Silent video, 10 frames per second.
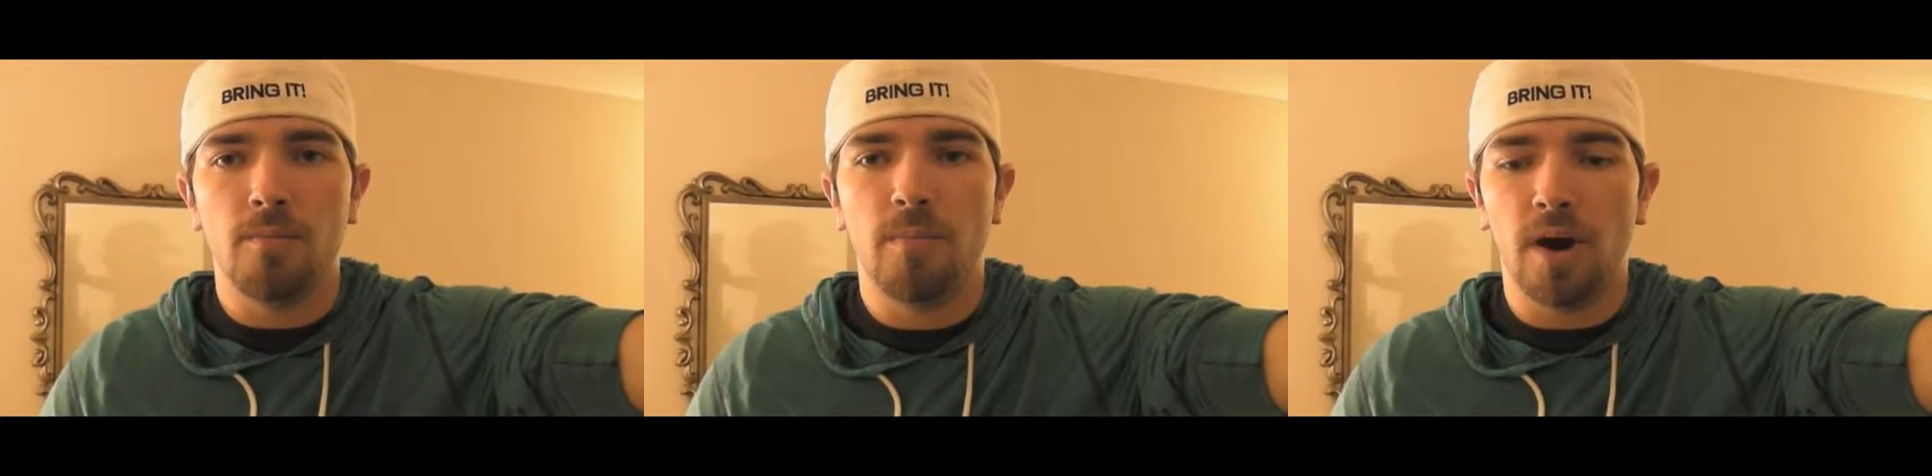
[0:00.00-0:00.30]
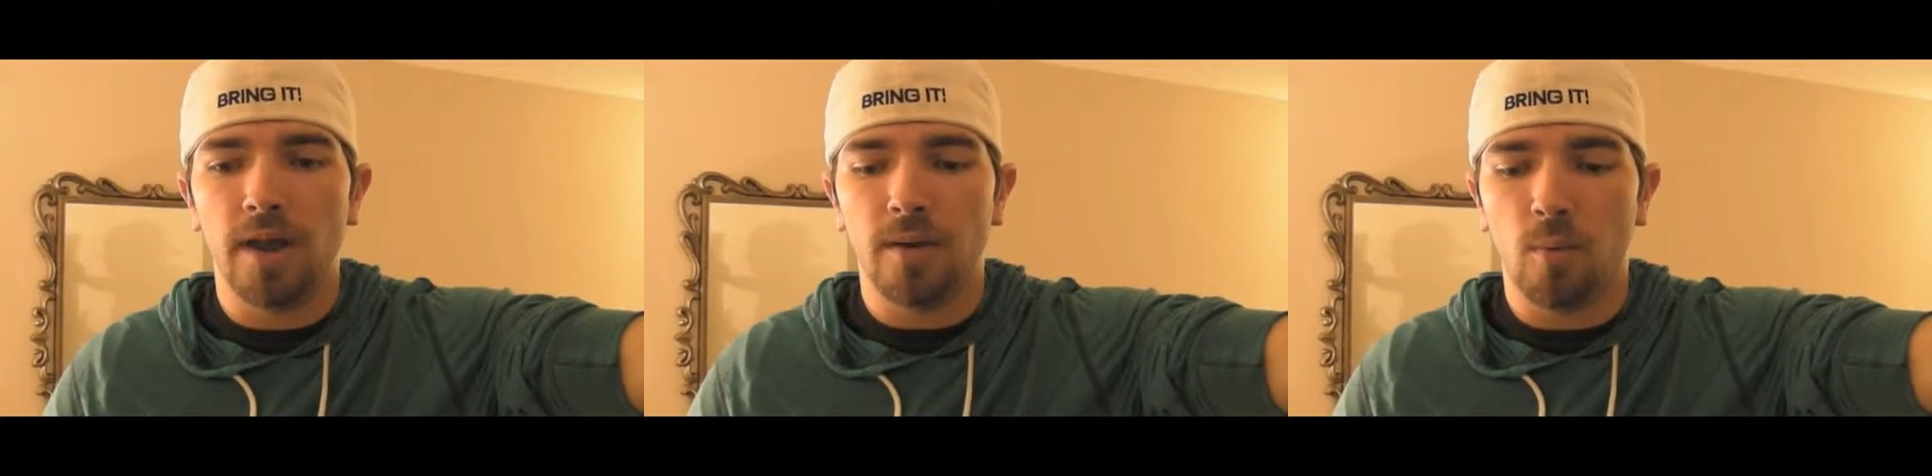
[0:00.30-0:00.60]

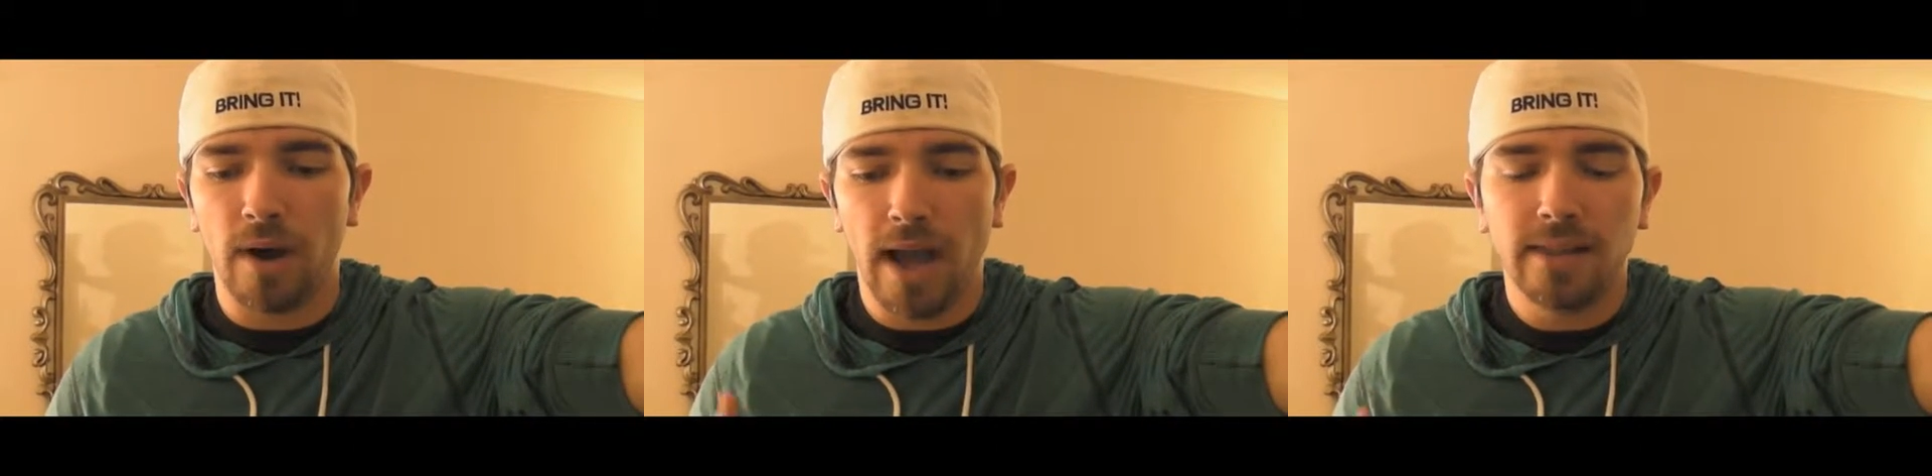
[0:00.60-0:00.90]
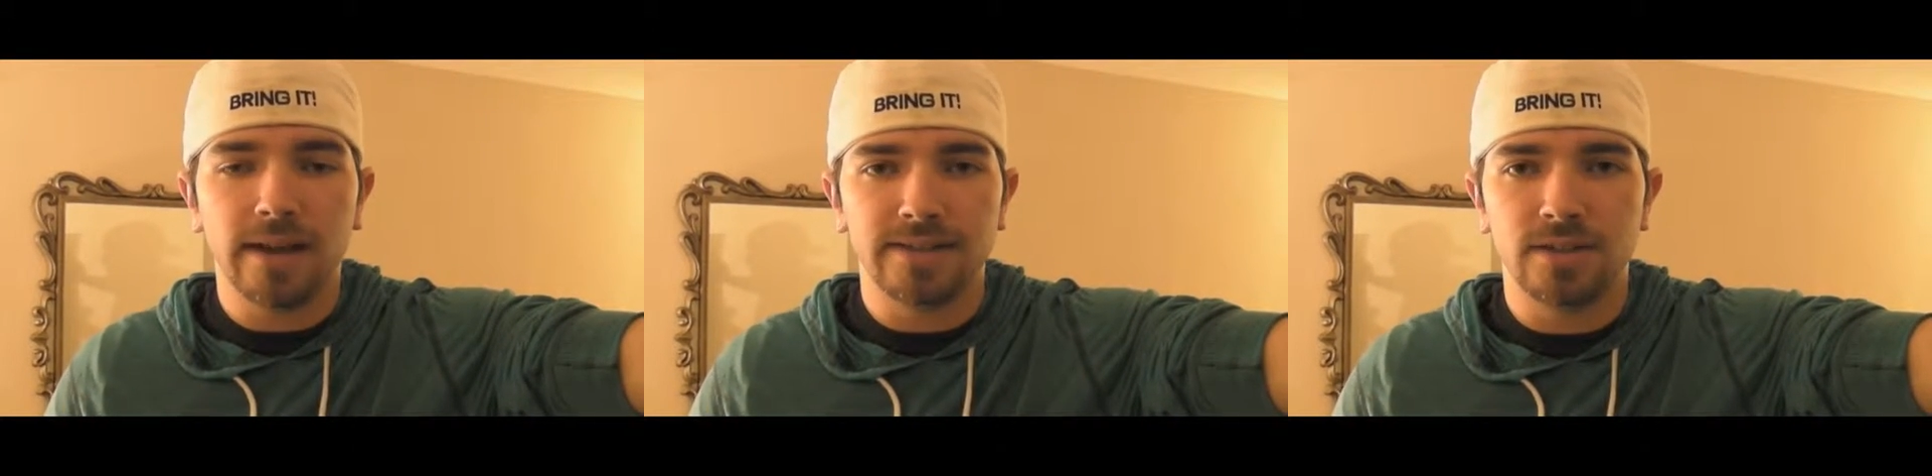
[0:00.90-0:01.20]
But what I
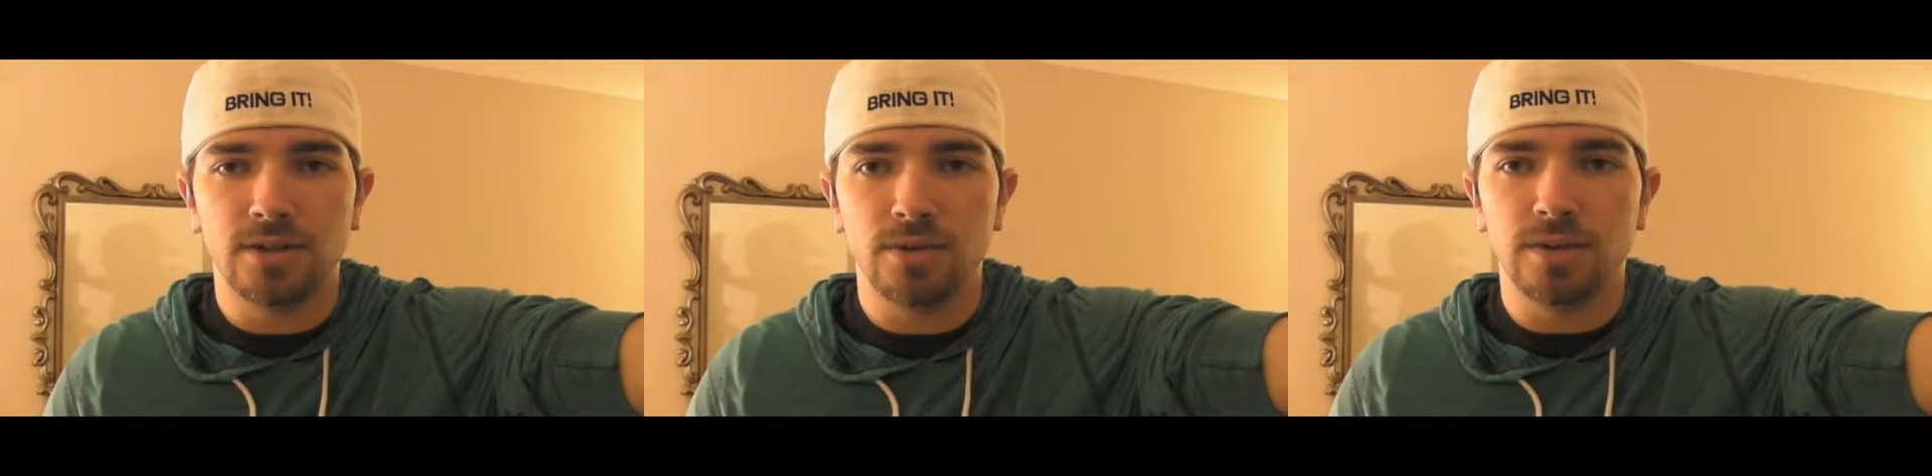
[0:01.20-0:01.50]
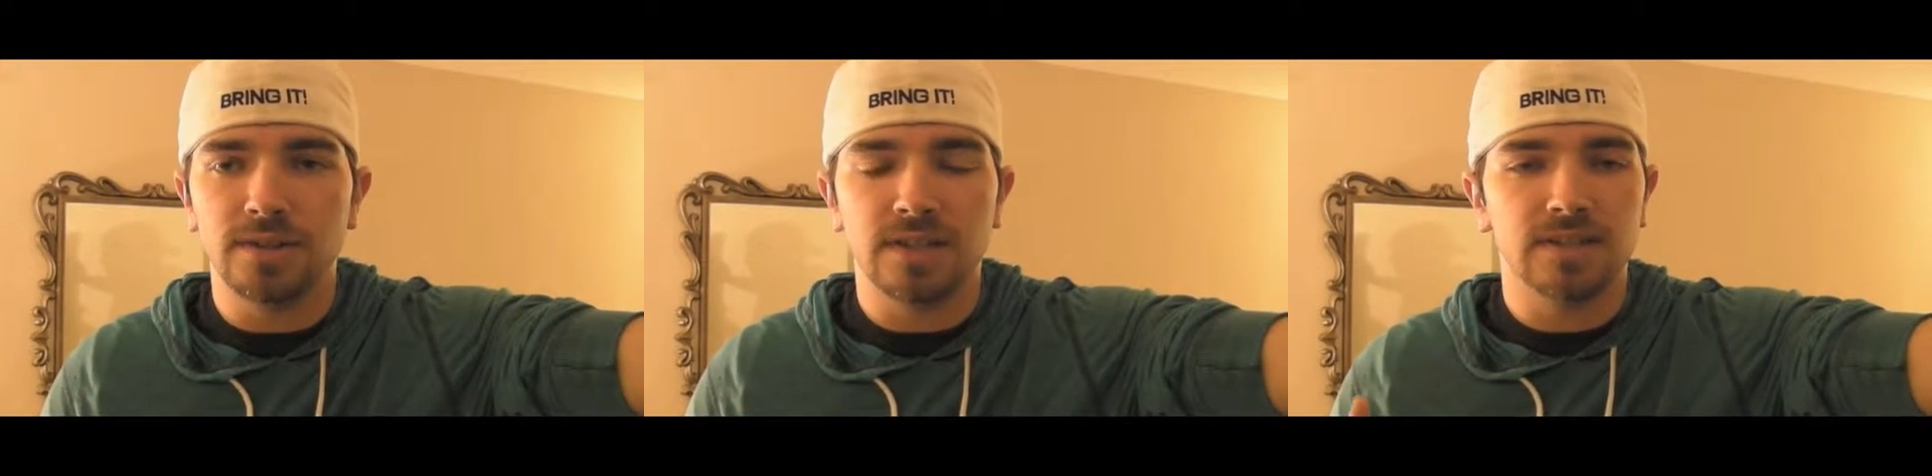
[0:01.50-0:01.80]
like to do is,